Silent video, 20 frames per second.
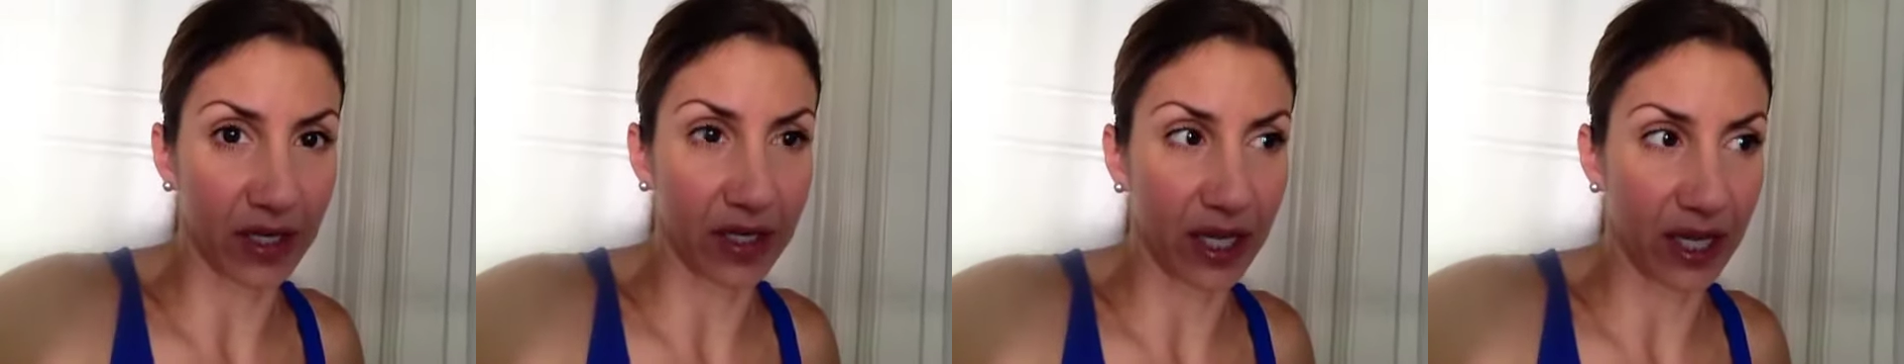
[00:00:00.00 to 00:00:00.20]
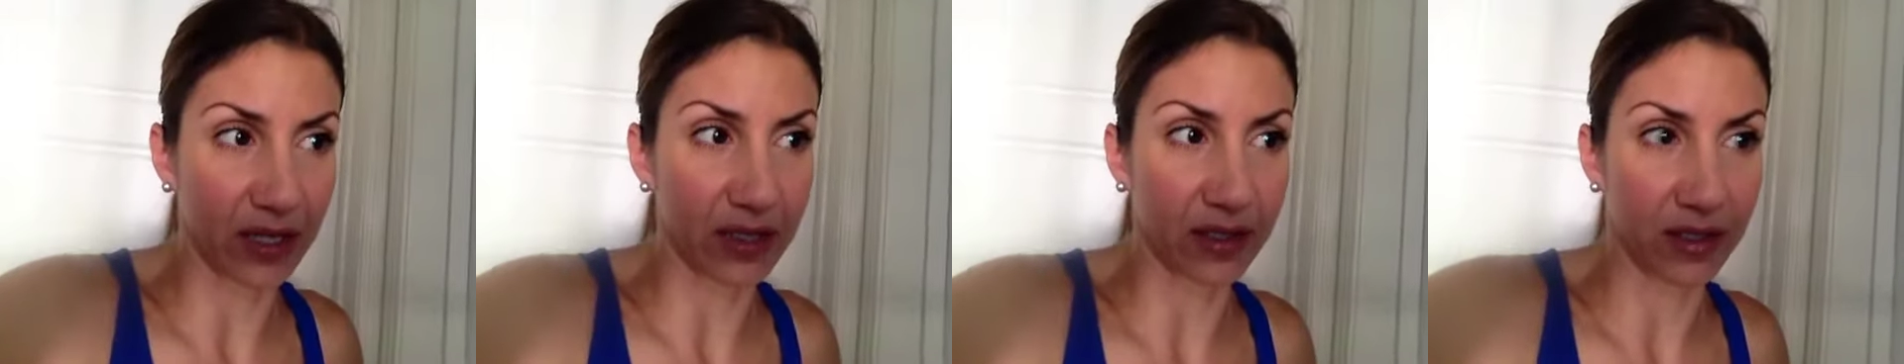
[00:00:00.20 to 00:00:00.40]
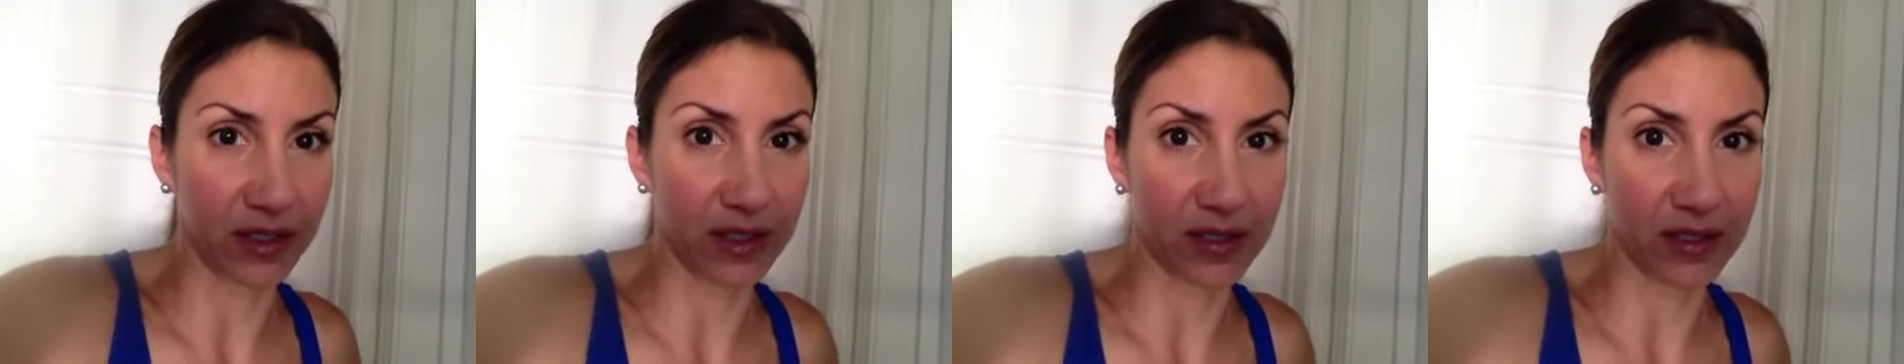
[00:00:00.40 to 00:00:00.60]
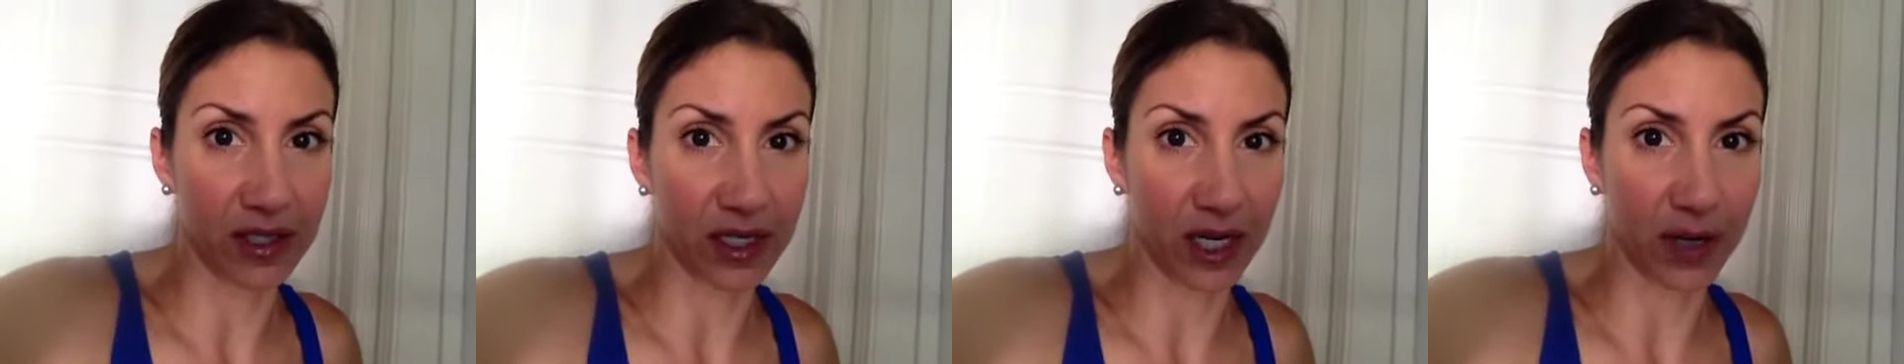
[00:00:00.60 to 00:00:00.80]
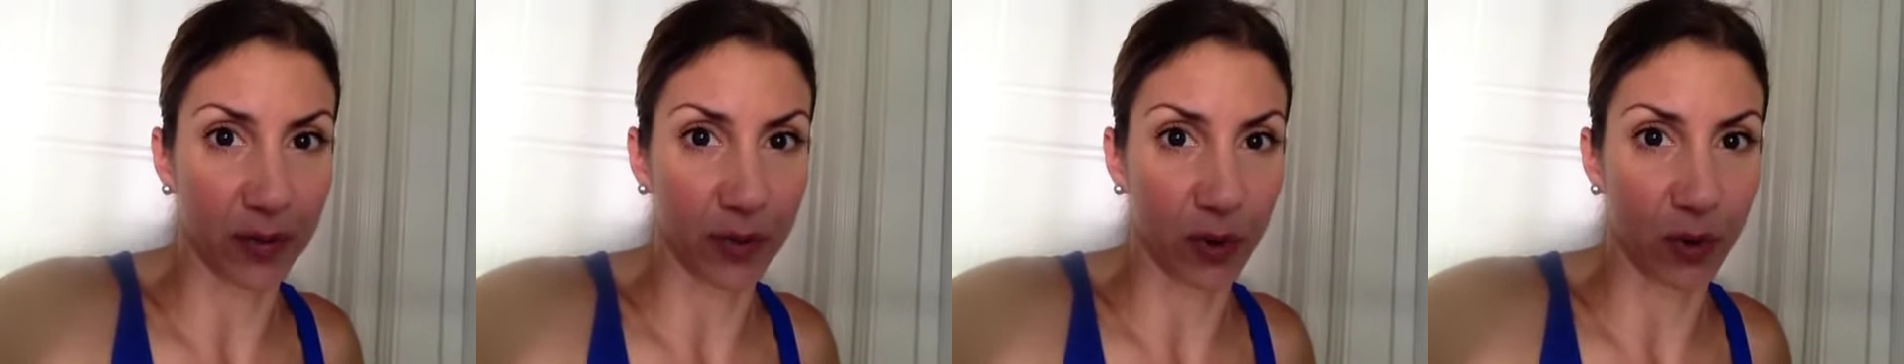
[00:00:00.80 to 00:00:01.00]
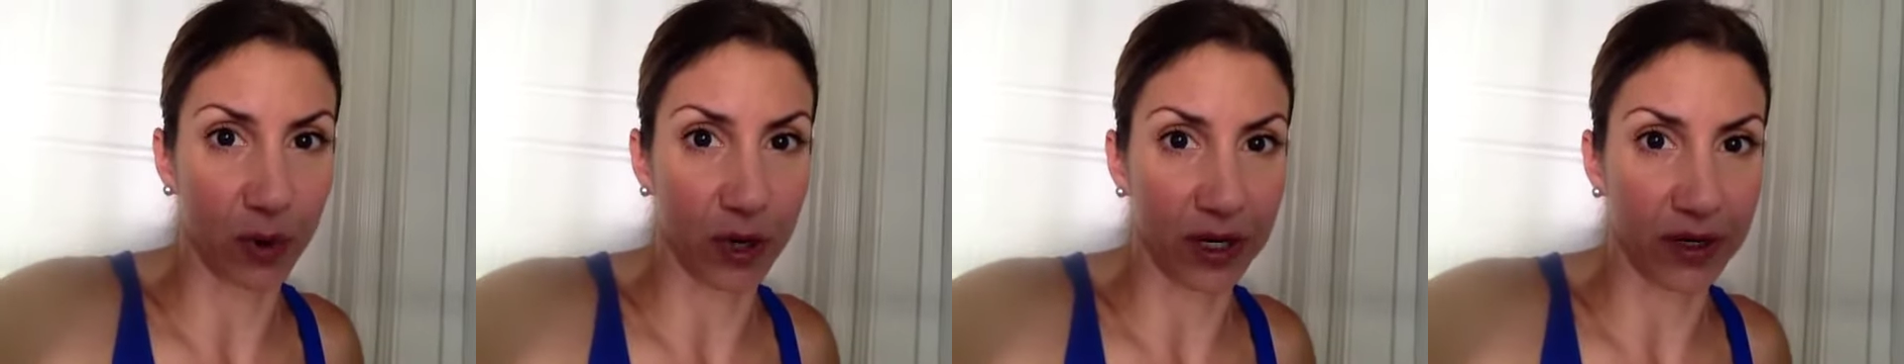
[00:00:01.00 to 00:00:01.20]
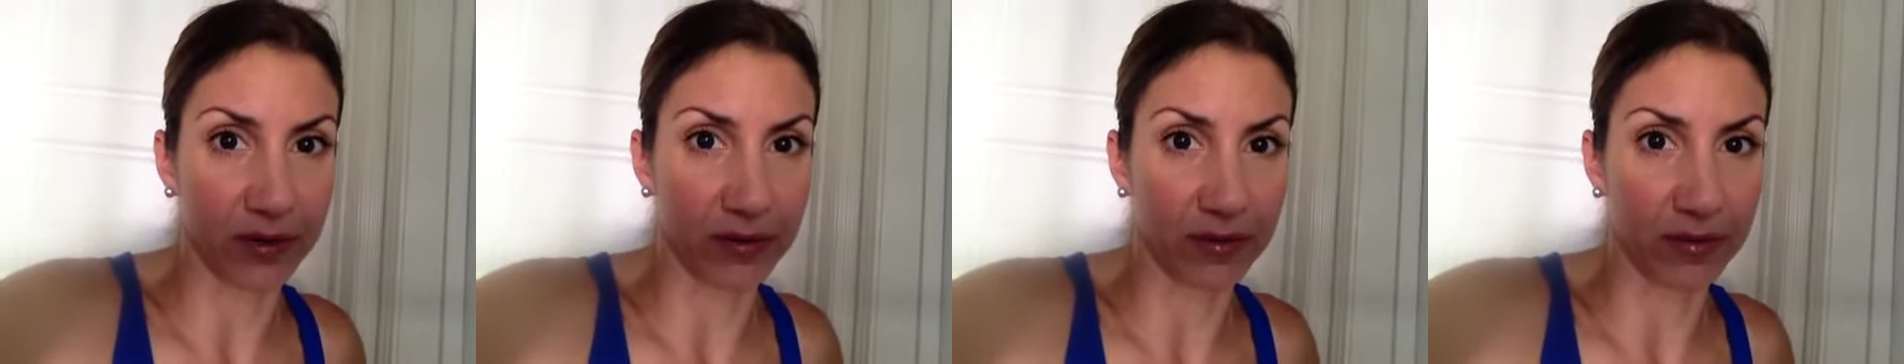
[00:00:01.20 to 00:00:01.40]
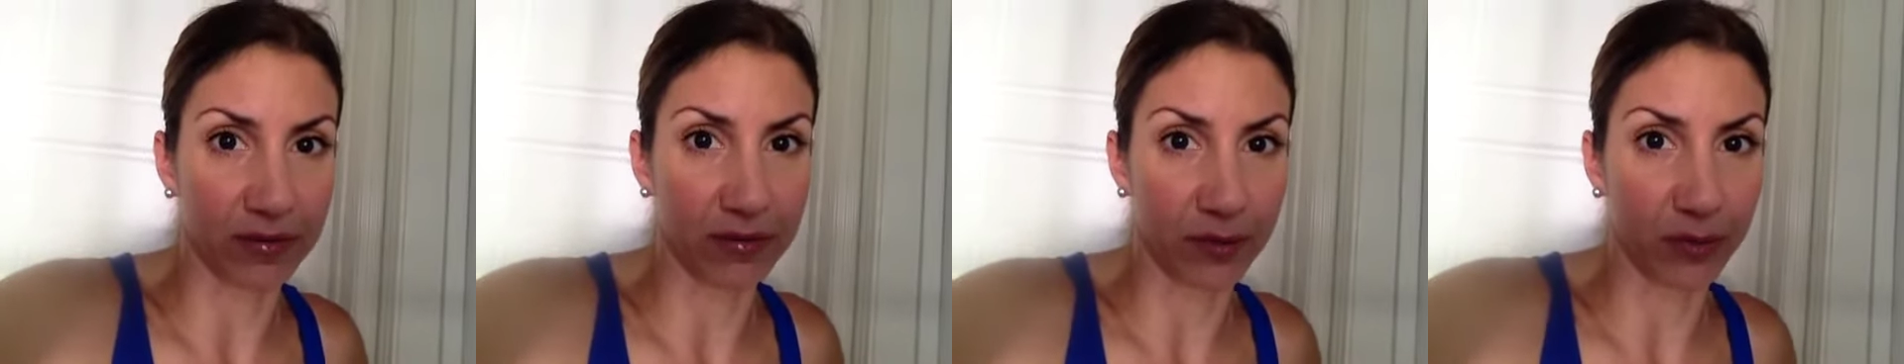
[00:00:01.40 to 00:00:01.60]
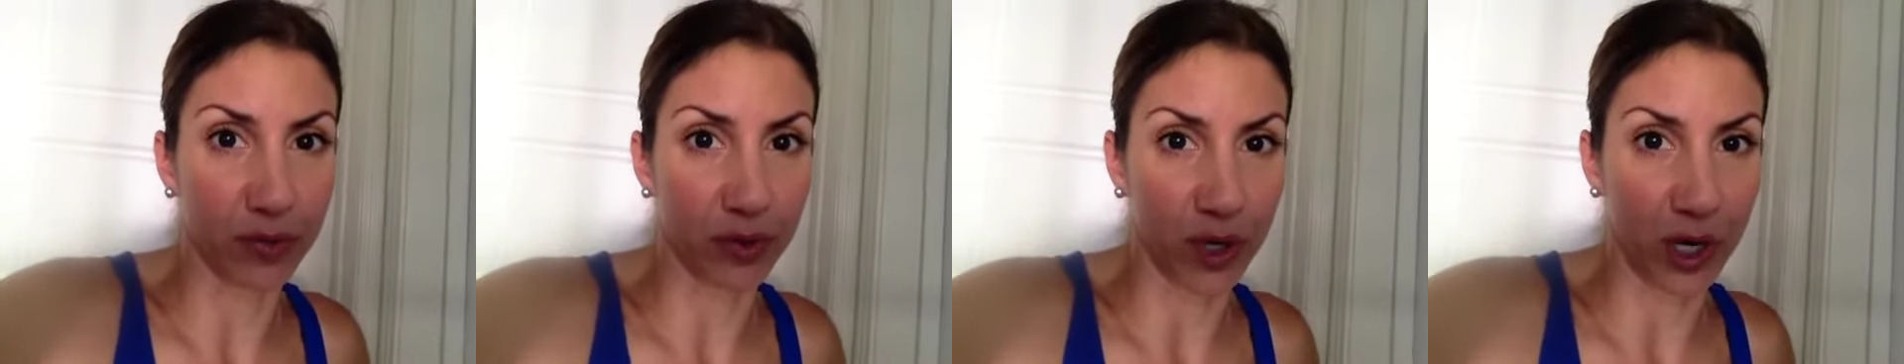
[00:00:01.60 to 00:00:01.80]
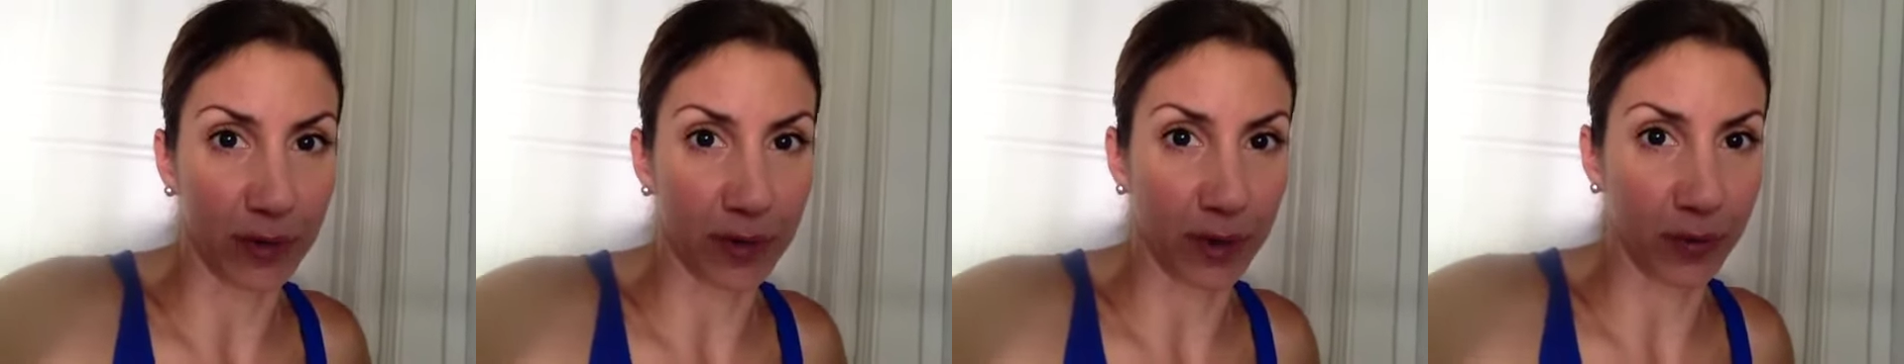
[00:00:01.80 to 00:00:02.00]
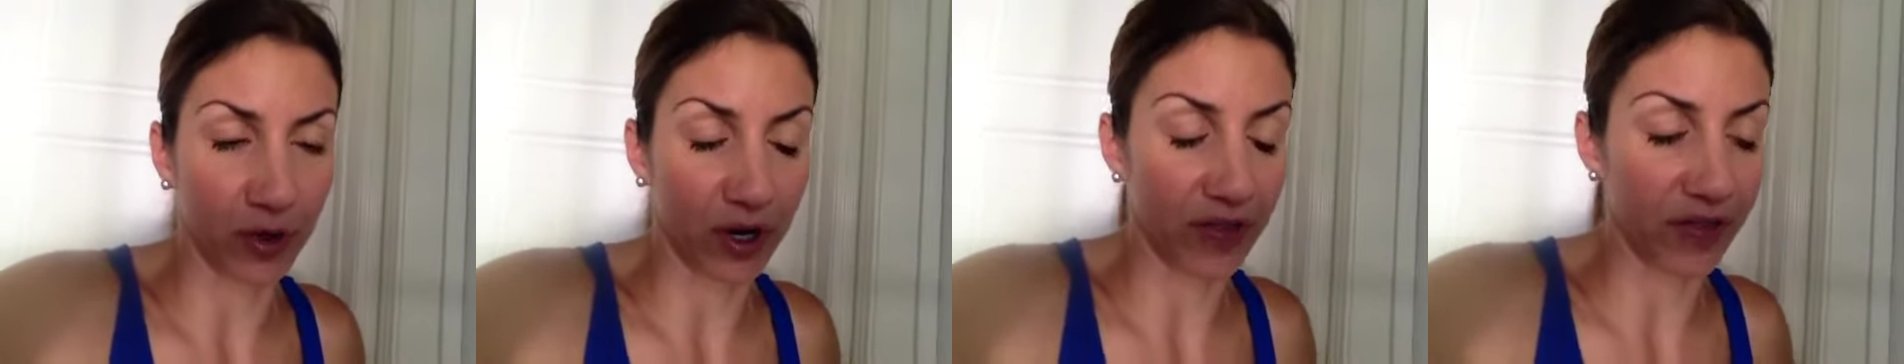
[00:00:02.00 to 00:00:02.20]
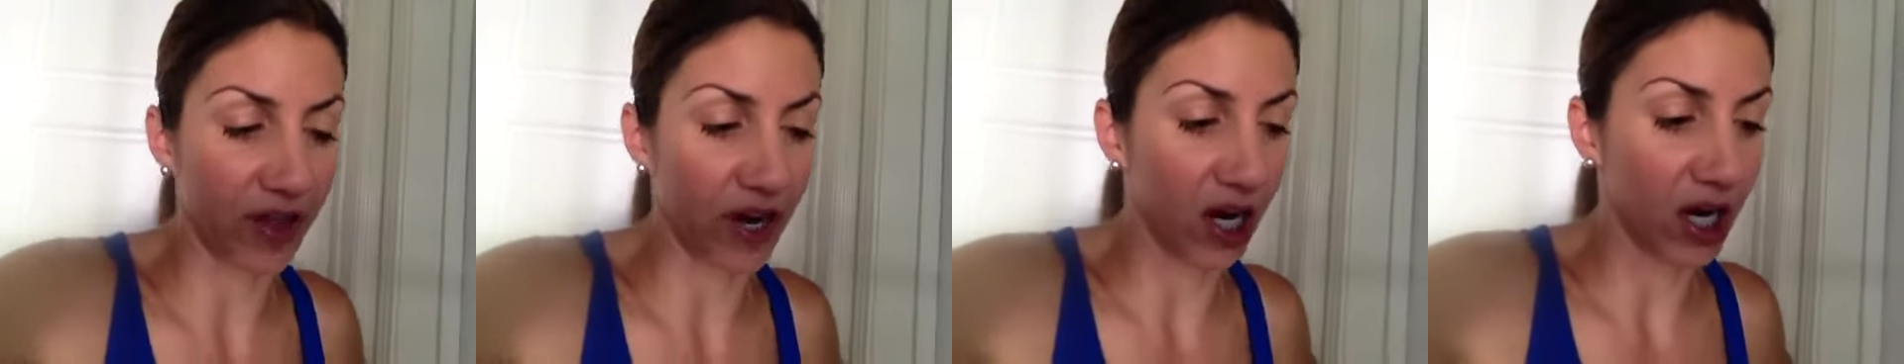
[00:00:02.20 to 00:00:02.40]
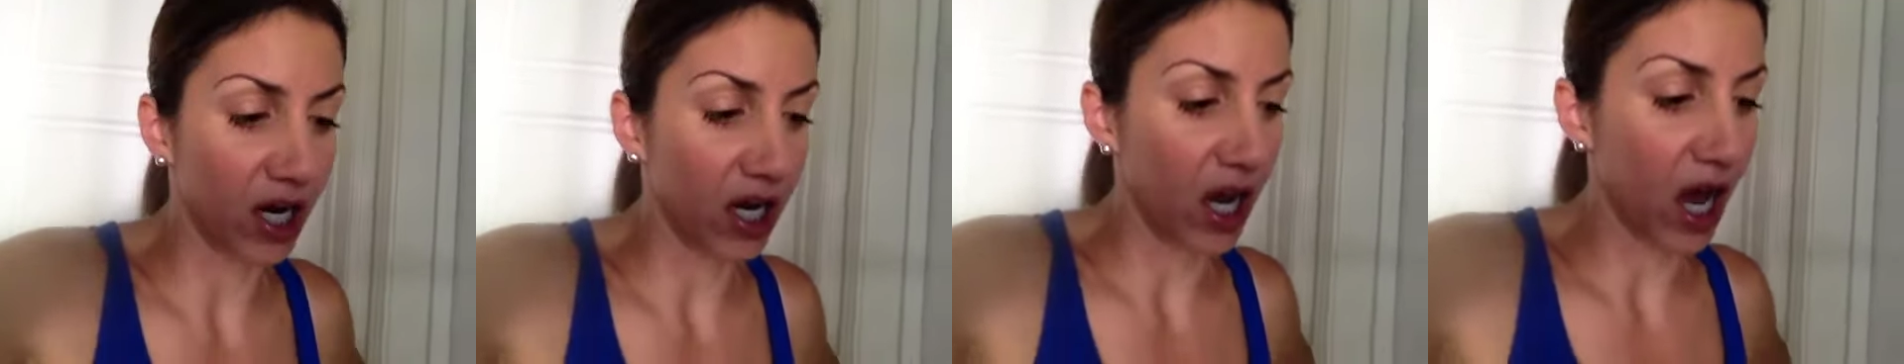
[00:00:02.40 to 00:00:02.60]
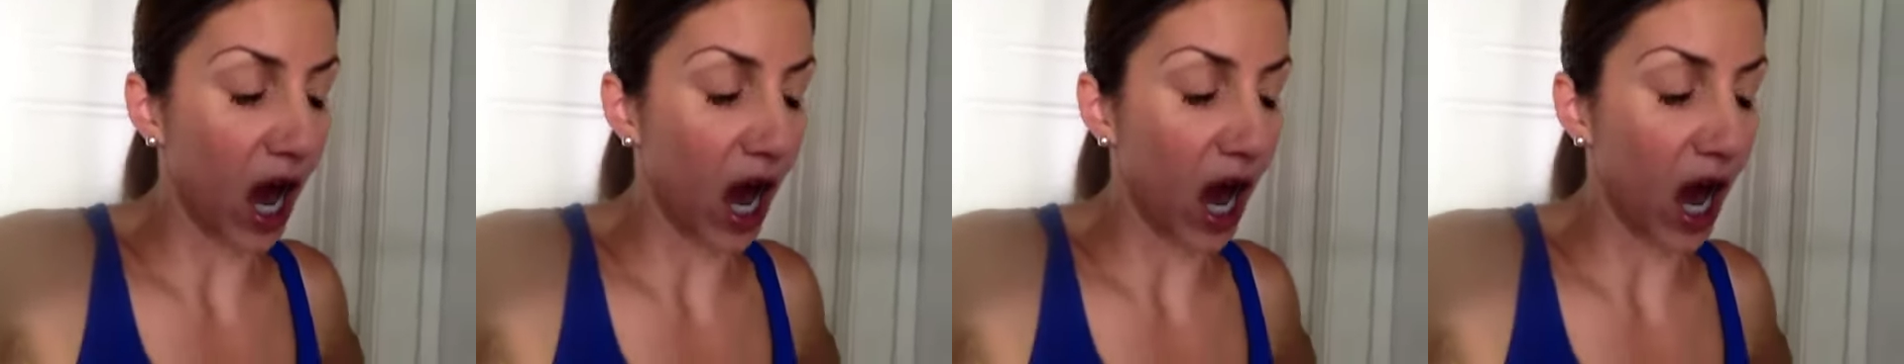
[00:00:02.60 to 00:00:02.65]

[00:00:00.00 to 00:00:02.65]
That is the number one problem right there.